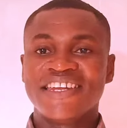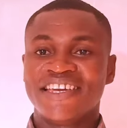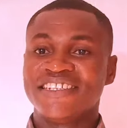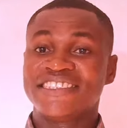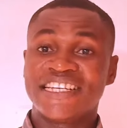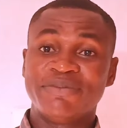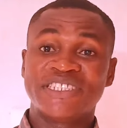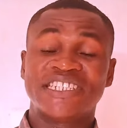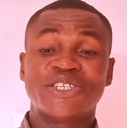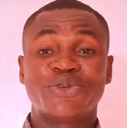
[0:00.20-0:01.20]
there, this is
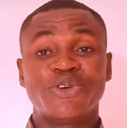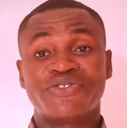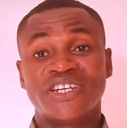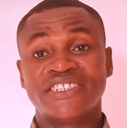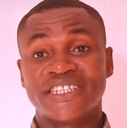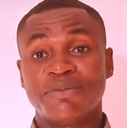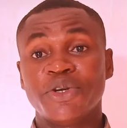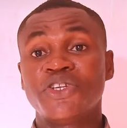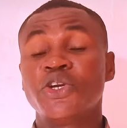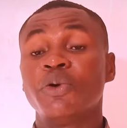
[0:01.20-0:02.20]
AniBusiness with your friend
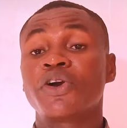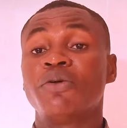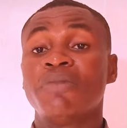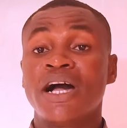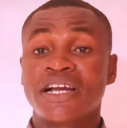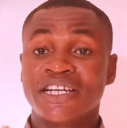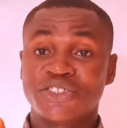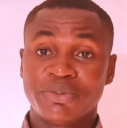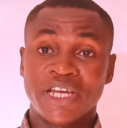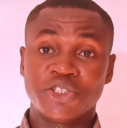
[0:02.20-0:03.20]
Simeon. You're welcome back
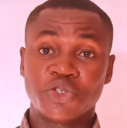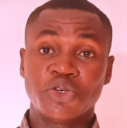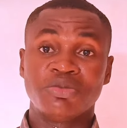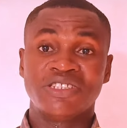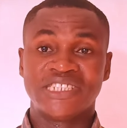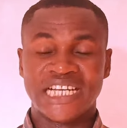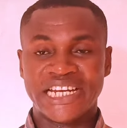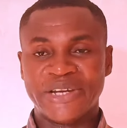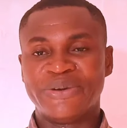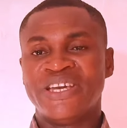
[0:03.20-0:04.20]
to my YouTube
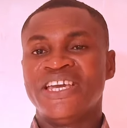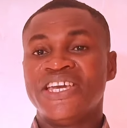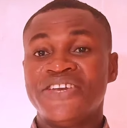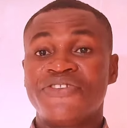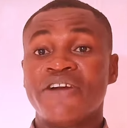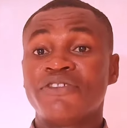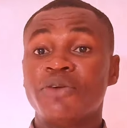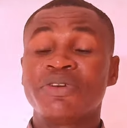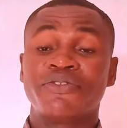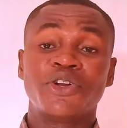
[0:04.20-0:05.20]
channel. If you have
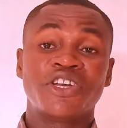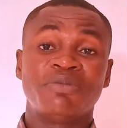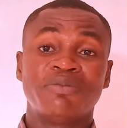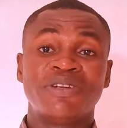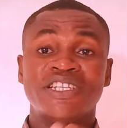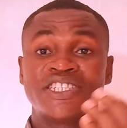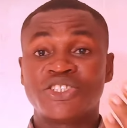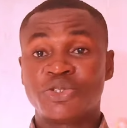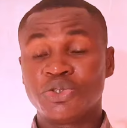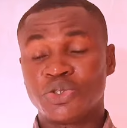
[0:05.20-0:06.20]
not been following me, please
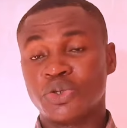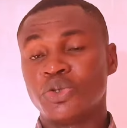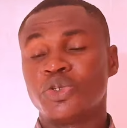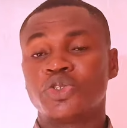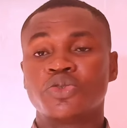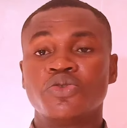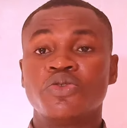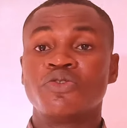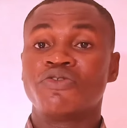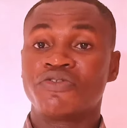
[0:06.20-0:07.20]
do so
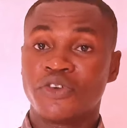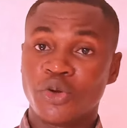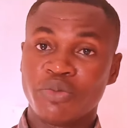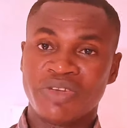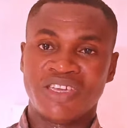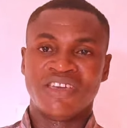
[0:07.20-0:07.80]
to follow me.